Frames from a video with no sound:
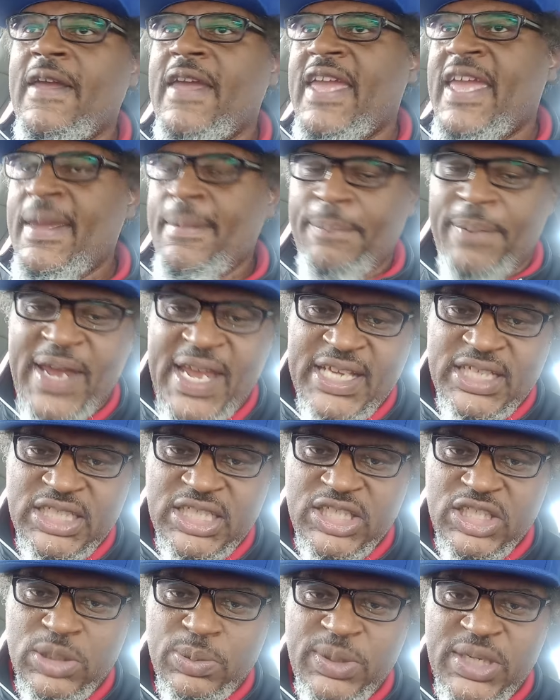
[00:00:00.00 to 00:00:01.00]

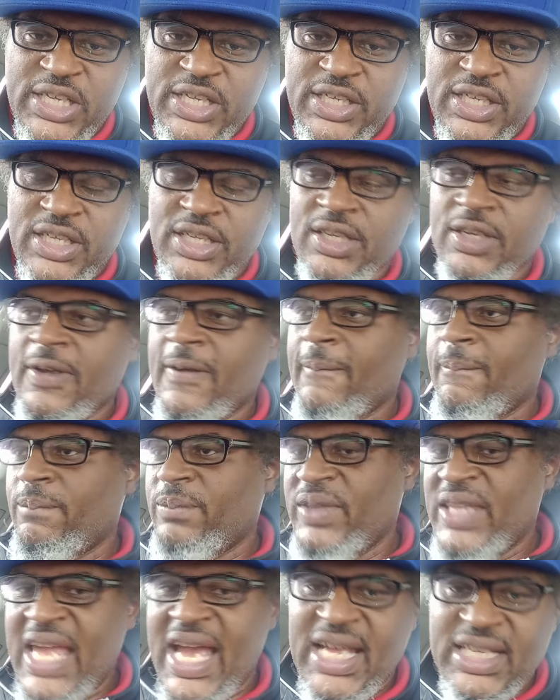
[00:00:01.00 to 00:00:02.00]
Impatient spending.
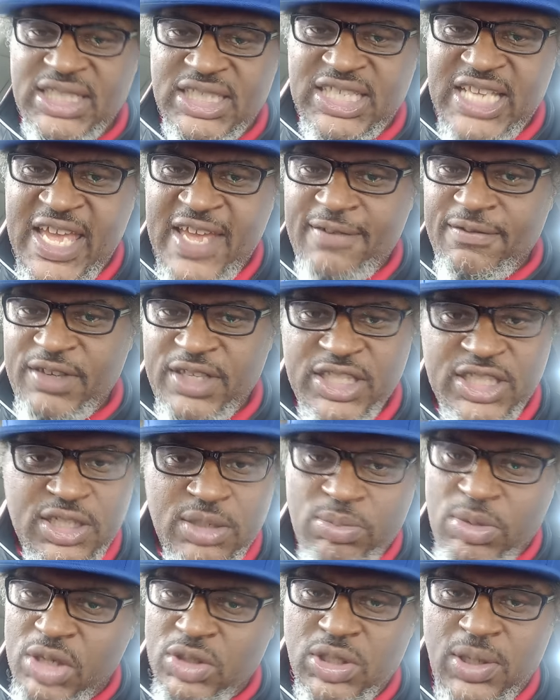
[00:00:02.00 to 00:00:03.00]
Not saving is the
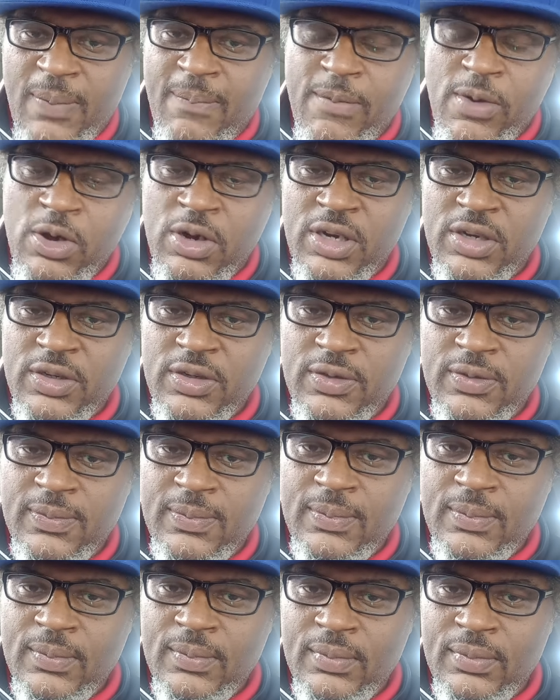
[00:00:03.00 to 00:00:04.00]
most important.
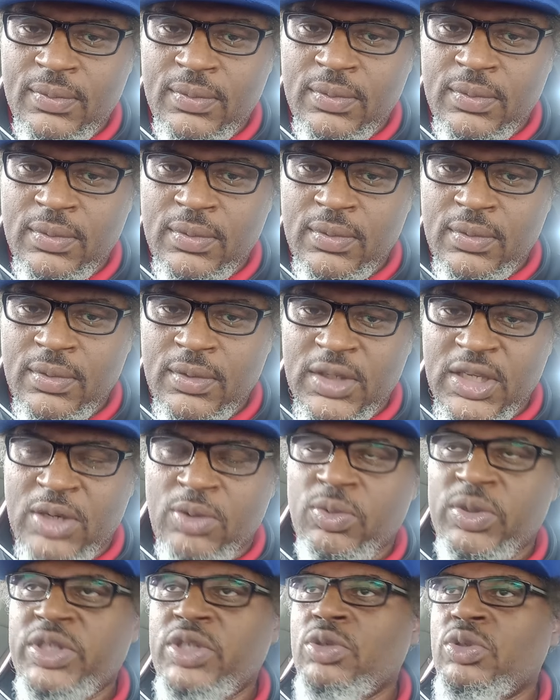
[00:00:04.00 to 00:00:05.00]
And
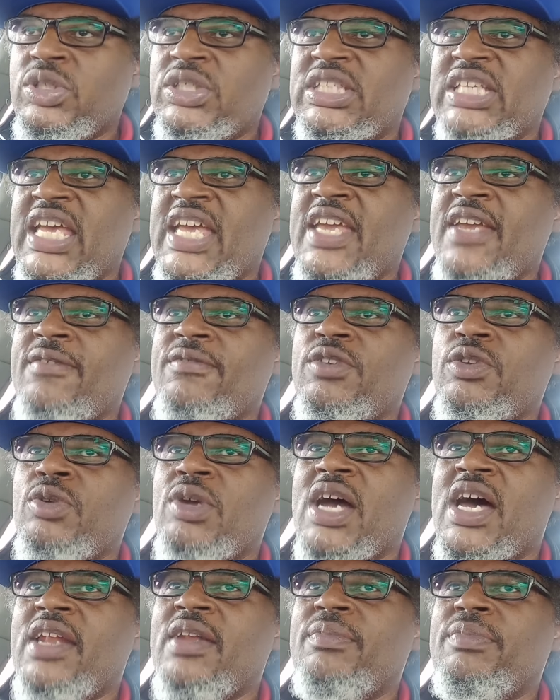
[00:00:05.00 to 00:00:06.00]
when you save, you
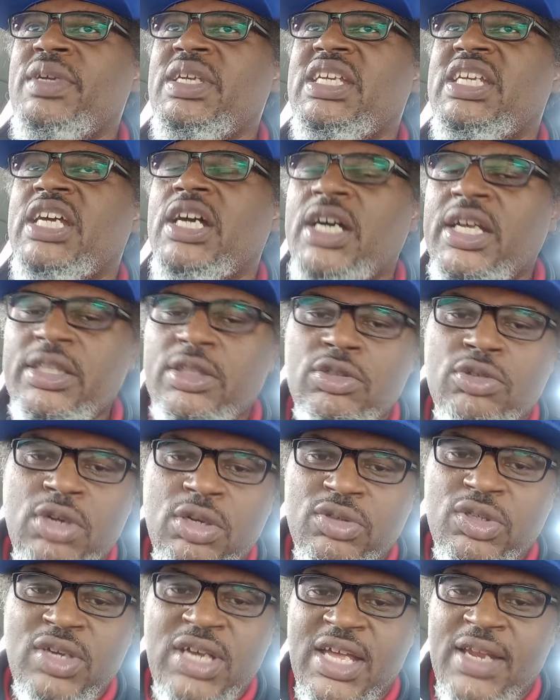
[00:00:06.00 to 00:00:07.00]
got to be cutthroat.
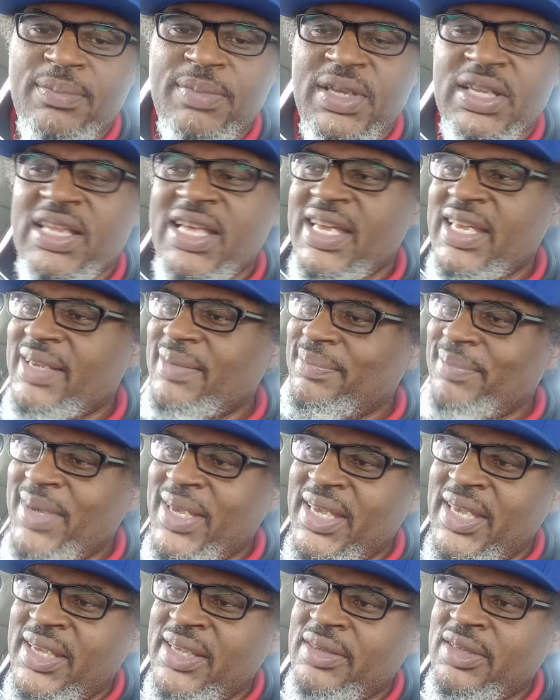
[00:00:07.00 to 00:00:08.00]
You got to be like,
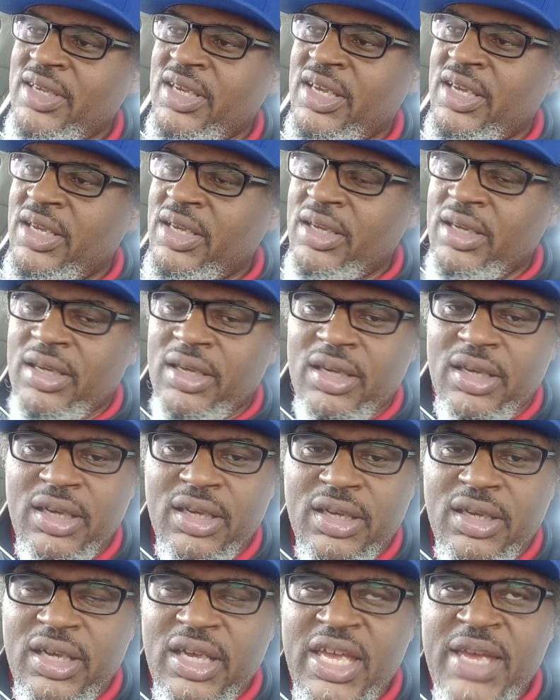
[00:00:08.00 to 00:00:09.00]
man,
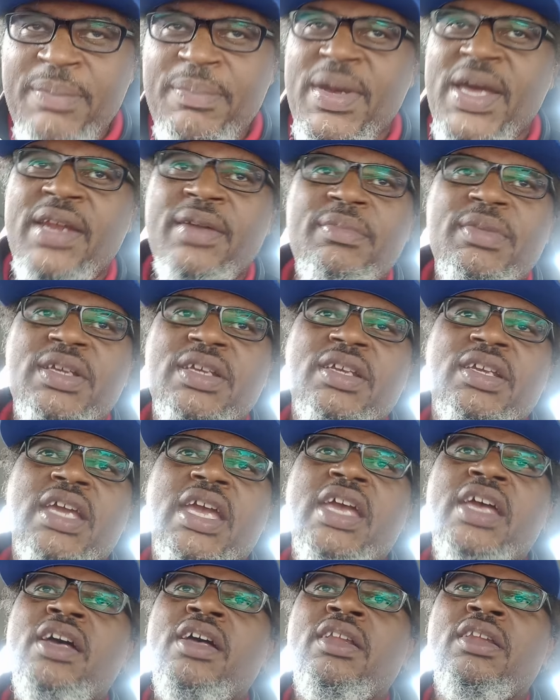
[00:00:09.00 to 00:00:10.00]
it better be
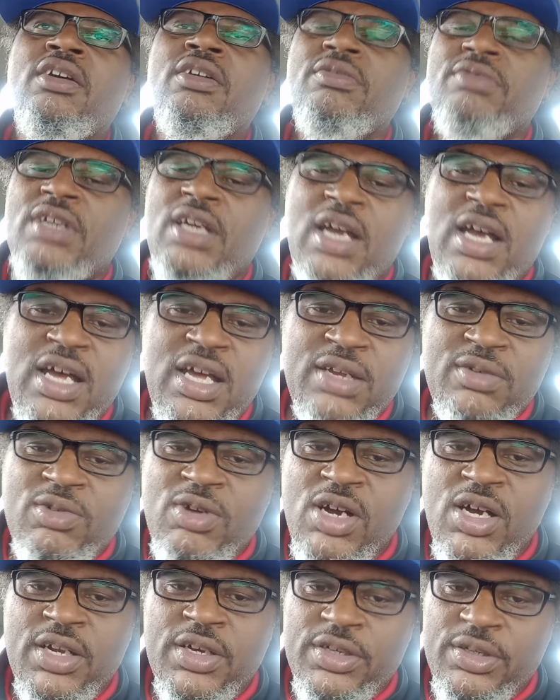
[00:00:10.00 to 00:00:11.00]
hell over high
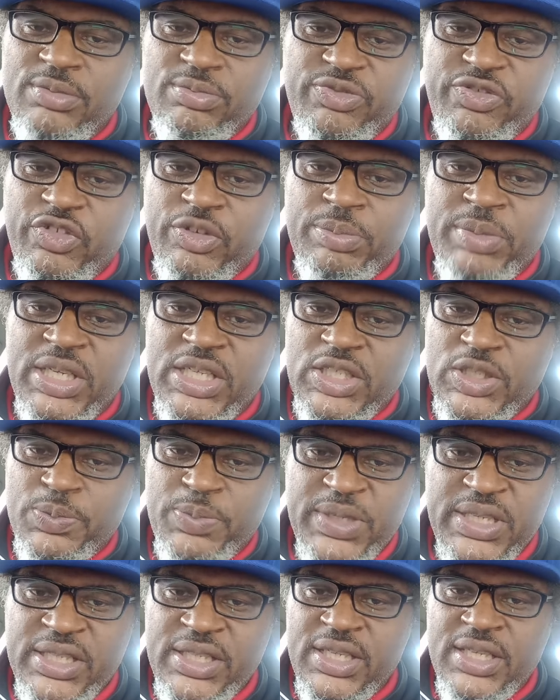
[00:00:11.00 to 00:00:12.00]
water for me to
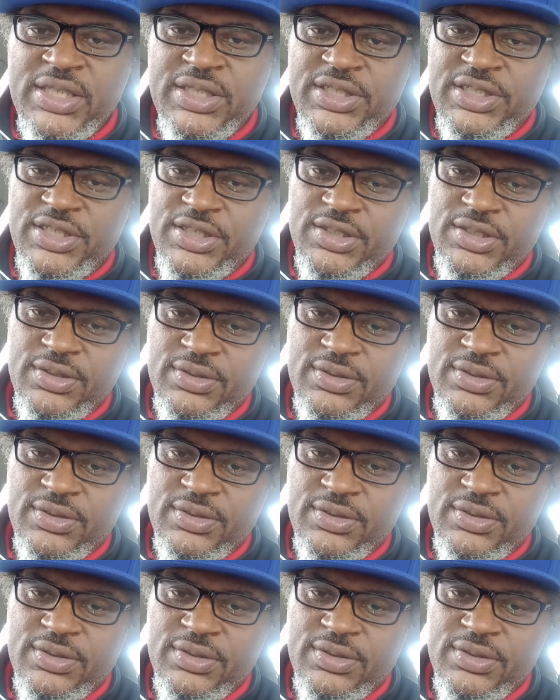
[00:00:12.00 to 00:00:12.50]
spend this.